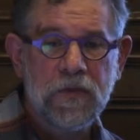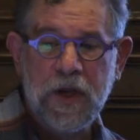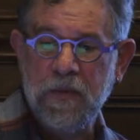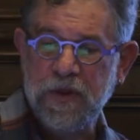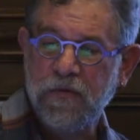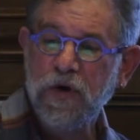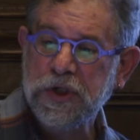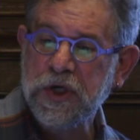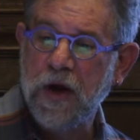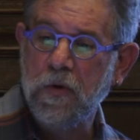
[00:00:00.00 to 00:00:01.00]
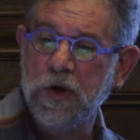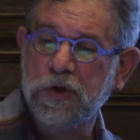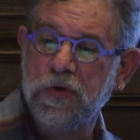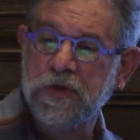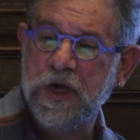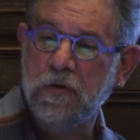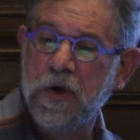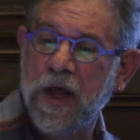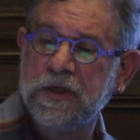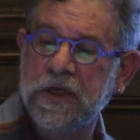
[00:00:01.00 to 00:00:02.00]
Okay, but the first thing I want to do is I
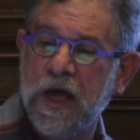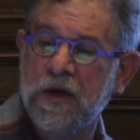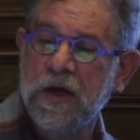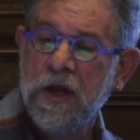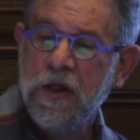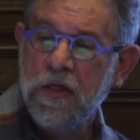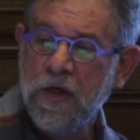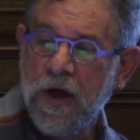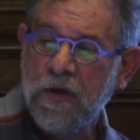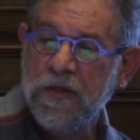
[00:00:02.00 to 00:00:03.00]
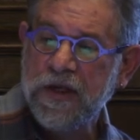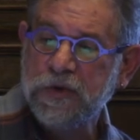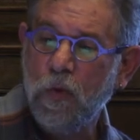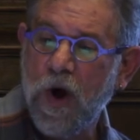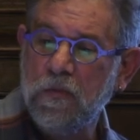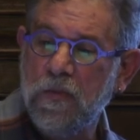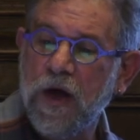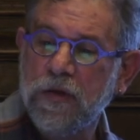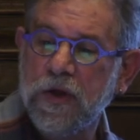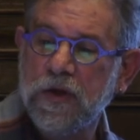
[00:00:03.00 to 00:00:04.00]
would like to get this one
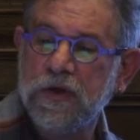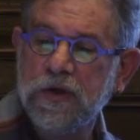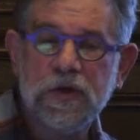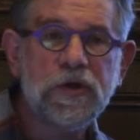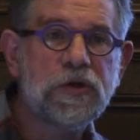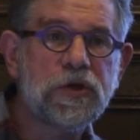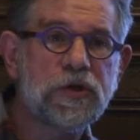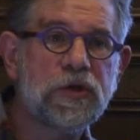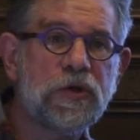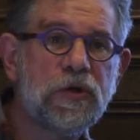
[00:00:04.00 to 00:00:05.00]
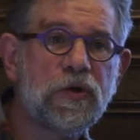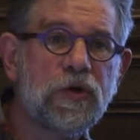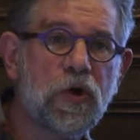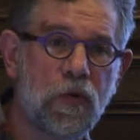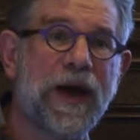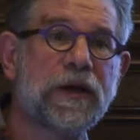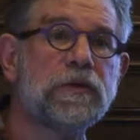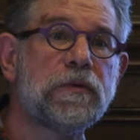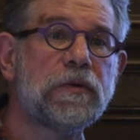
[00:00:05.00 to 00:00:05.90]
method correct.